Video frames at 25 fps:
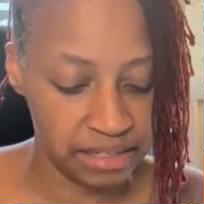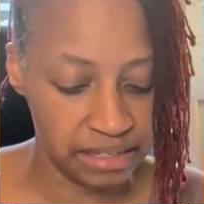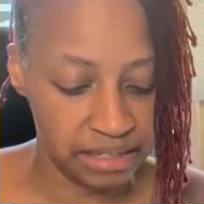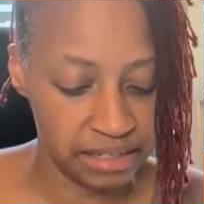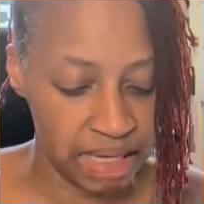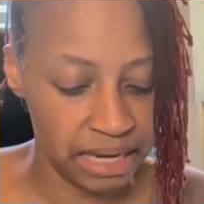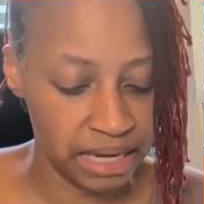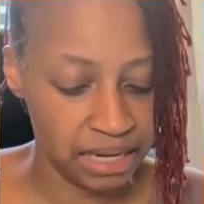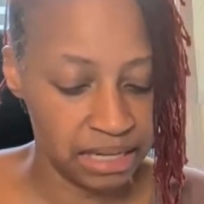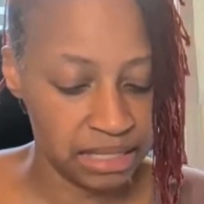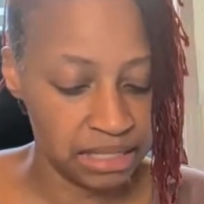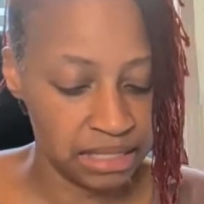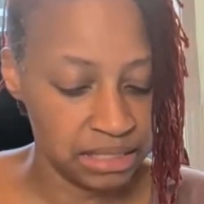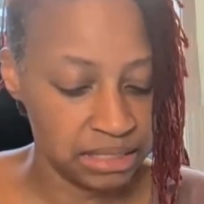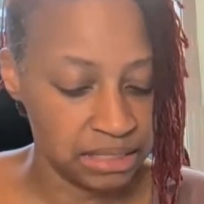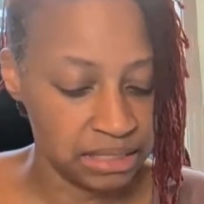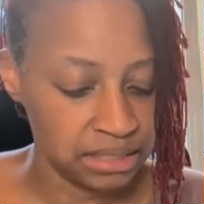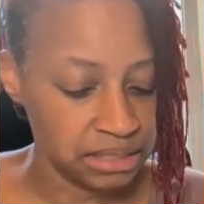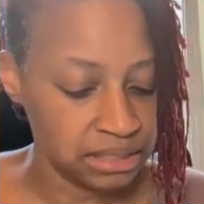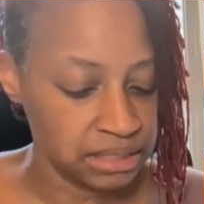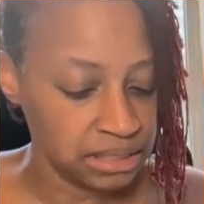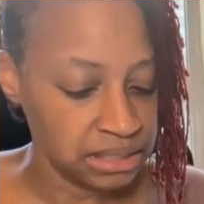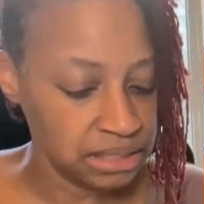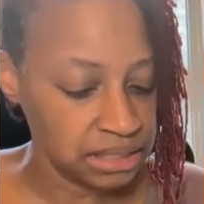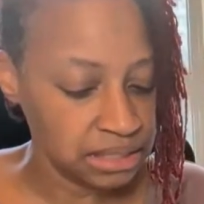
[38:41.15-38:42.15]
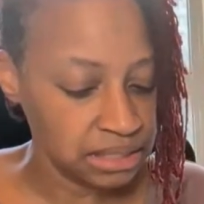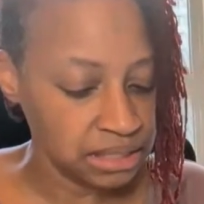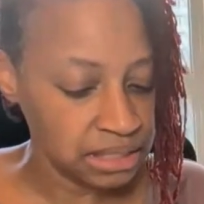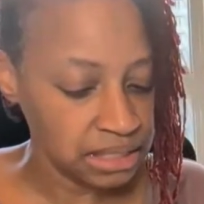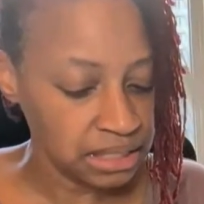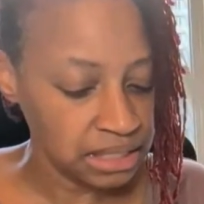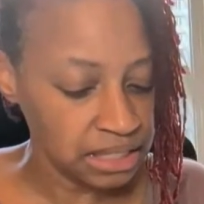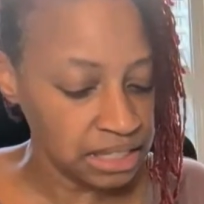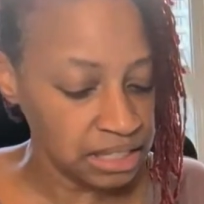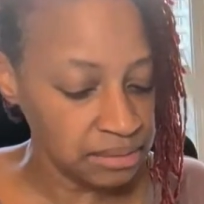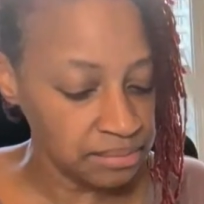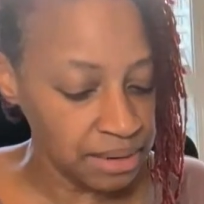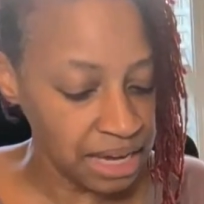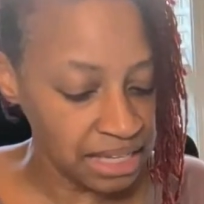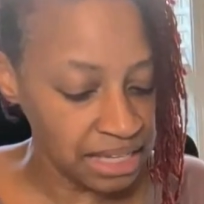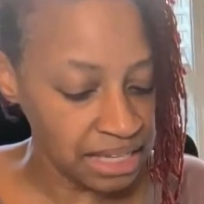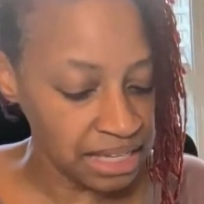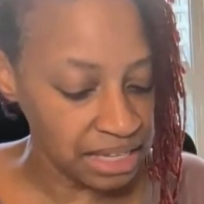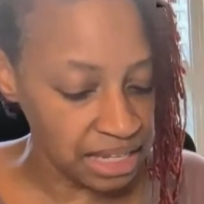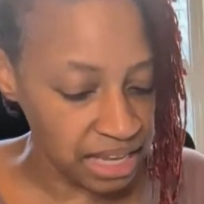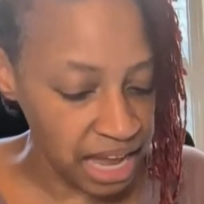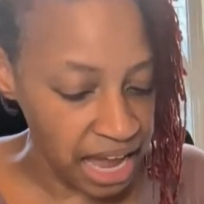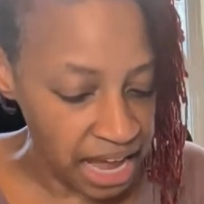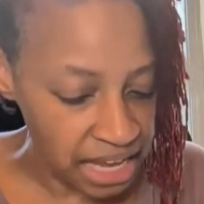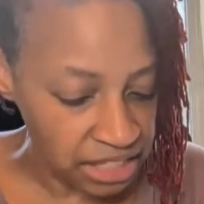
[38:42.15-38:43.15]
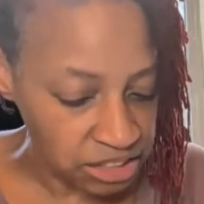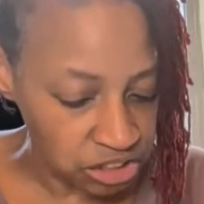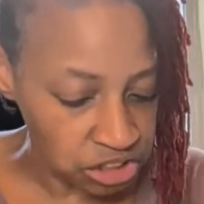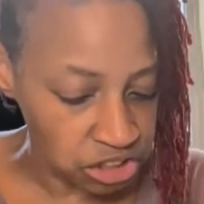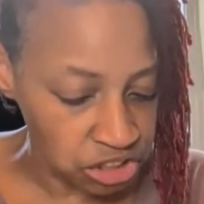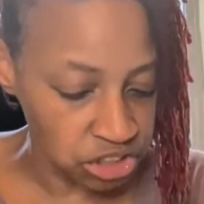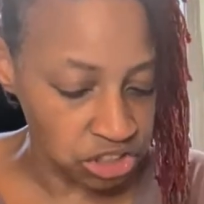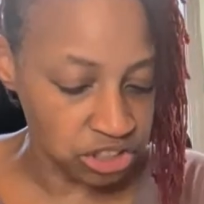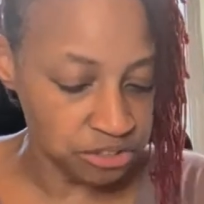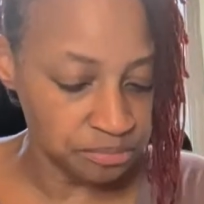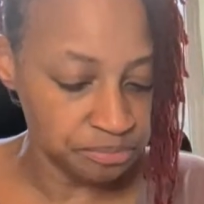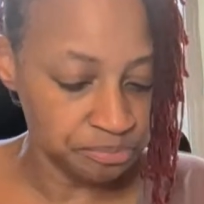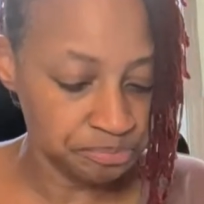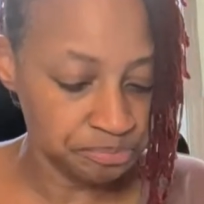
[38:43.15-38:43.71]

my stash.